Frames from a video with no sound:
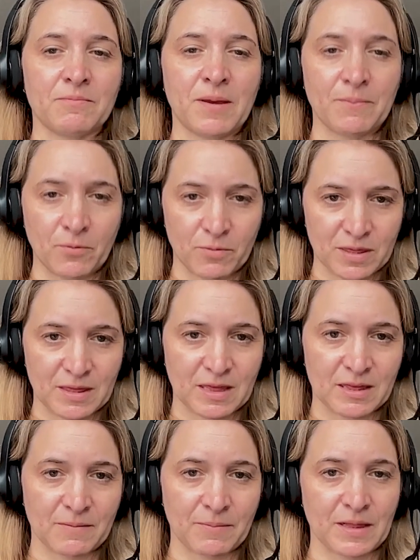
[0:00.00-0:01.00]
people with
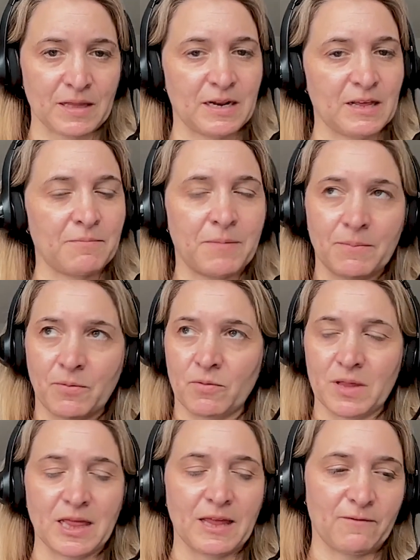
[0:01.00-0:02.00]
disabilities, people
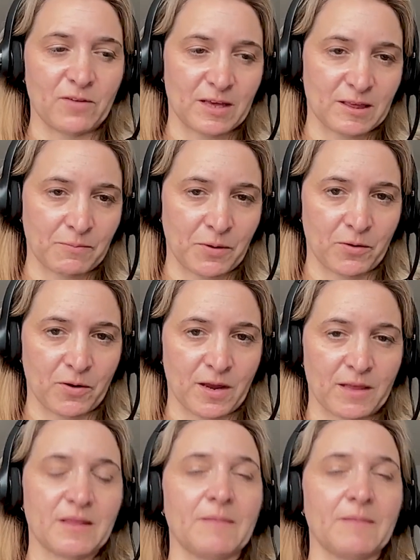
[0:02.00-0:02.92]
with lived experience,